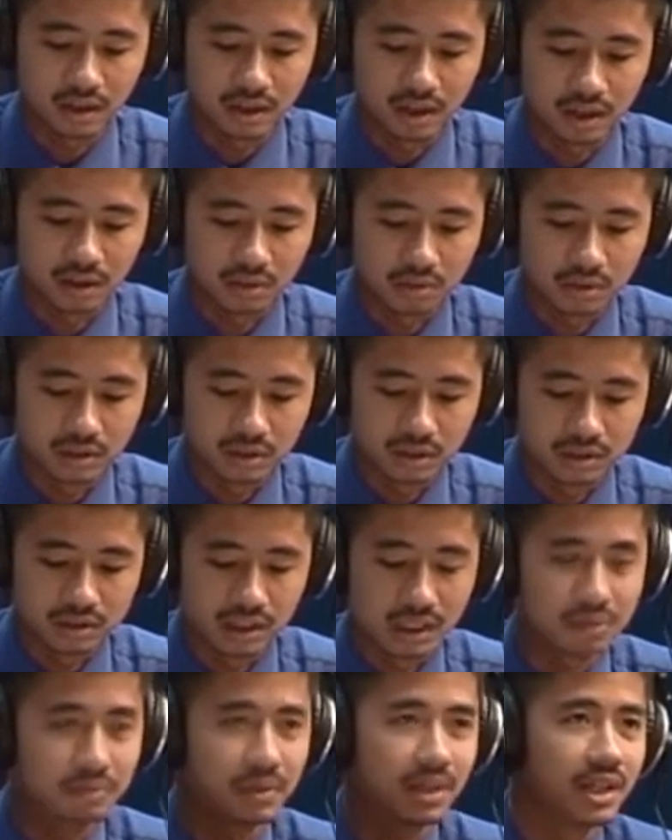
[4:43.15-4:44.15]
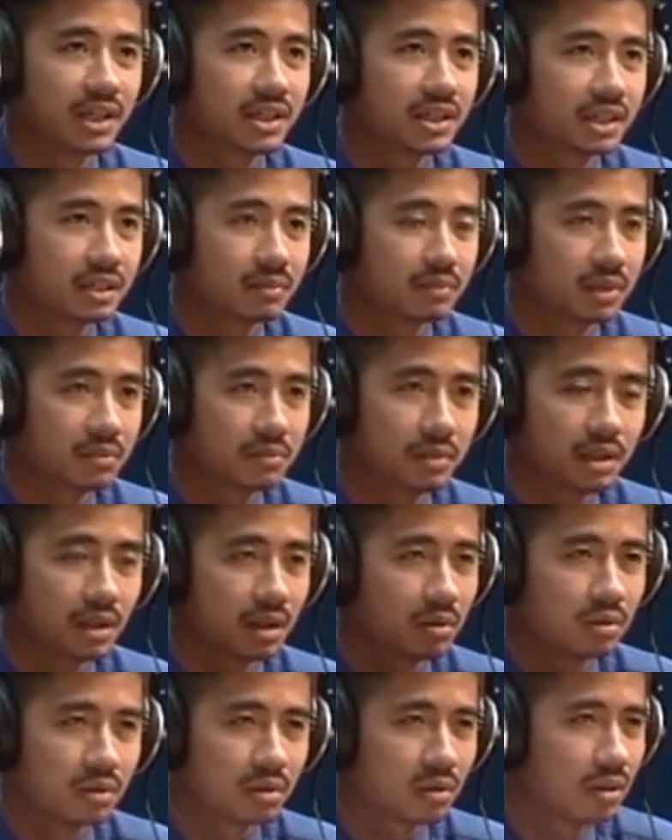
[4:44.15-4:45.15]
our task manager, maybe
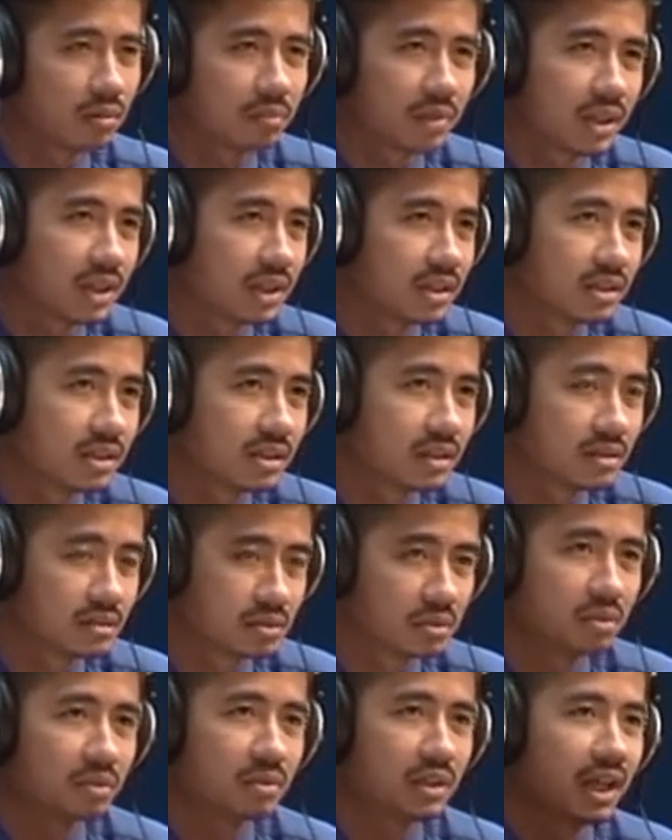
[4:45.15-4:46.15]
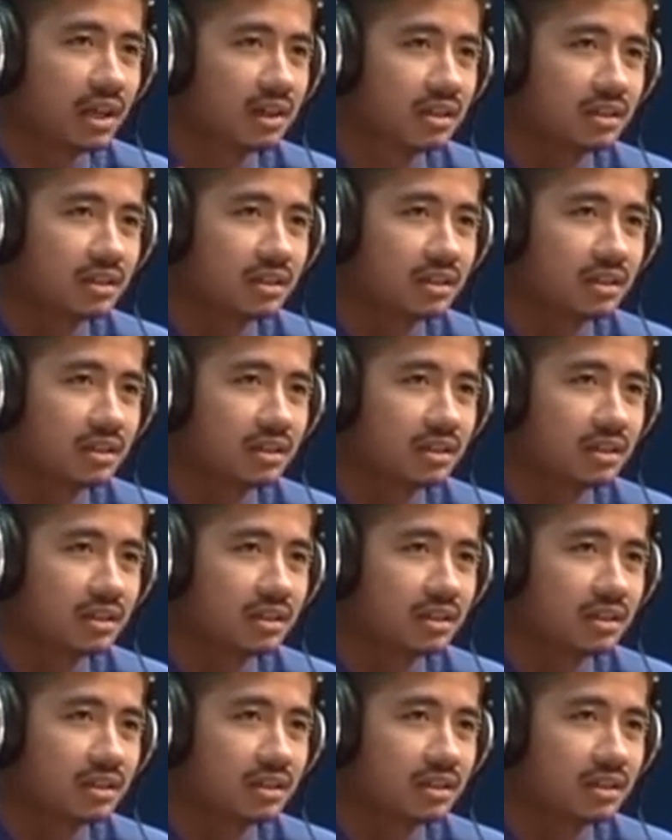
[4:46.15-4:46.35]
our call manager. So that's